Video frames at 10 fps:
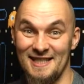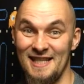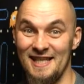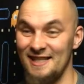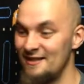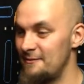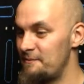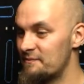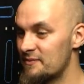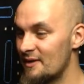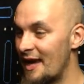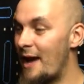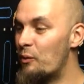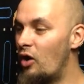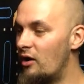Yeah.
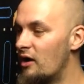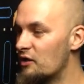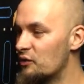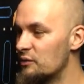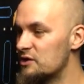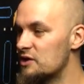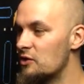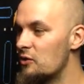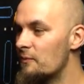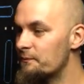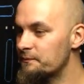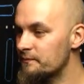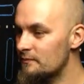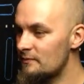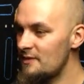And what? I thought it was cool.
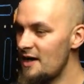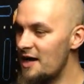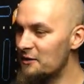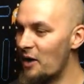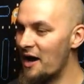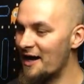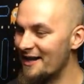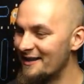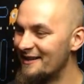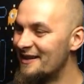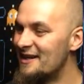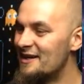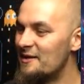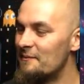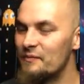Anyway,
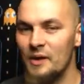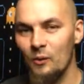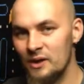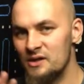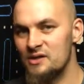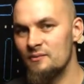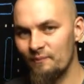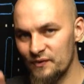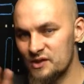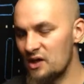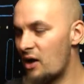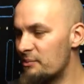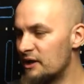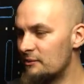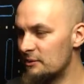when you start
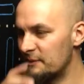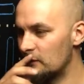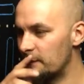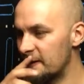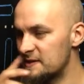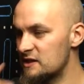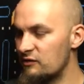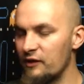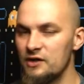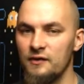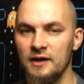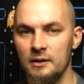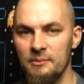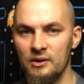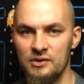being able to build bases, first thing you
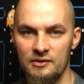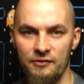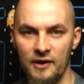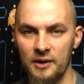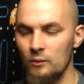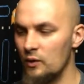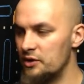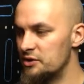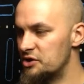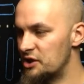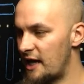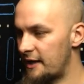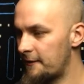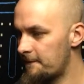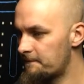can build is a fucking wooden shack.